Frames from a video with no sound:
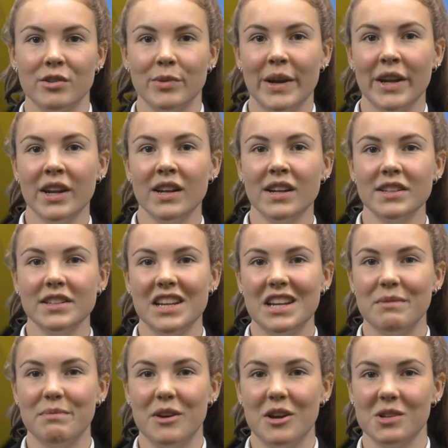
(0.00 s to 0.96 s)
Our
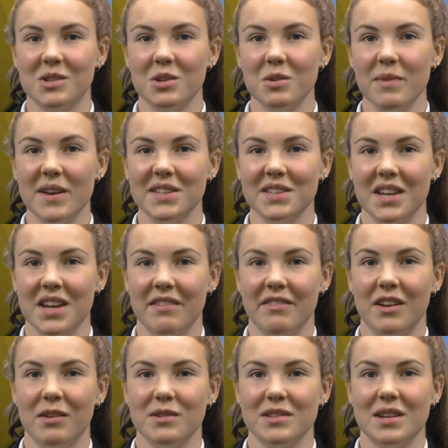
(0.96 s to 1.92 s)
2019 Personal Best
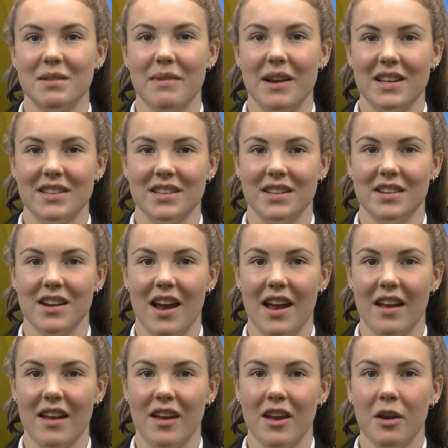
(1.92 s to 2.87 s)
Evening was an amazing
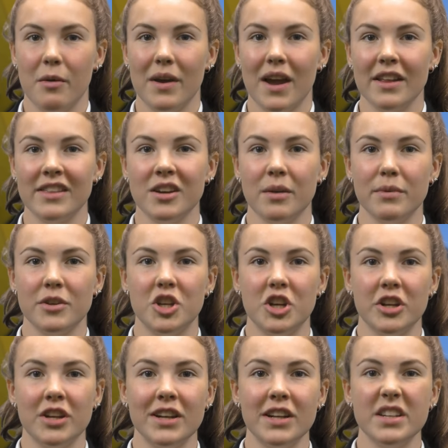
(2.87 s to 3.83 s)
night. We had the
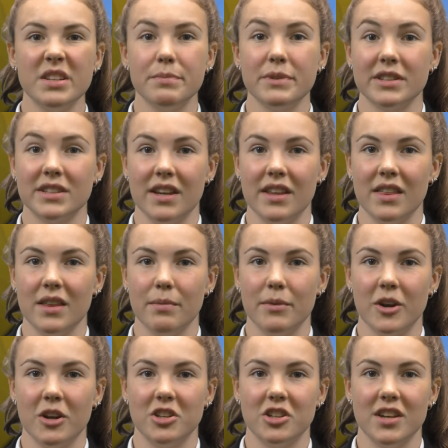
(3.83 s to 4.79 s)
opportunity to
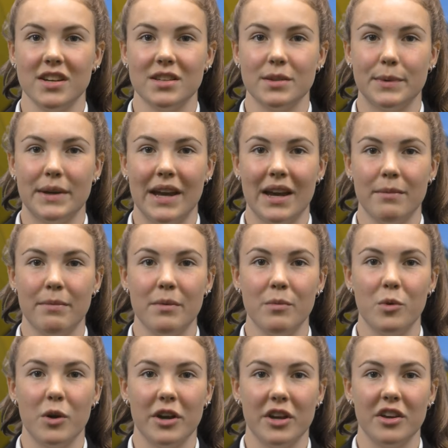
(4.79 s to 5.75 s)
present the projects we
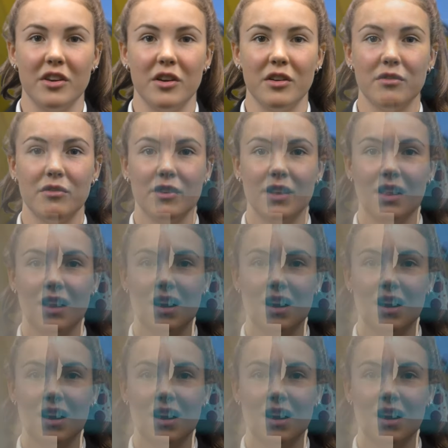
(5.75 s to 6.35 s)
had been working on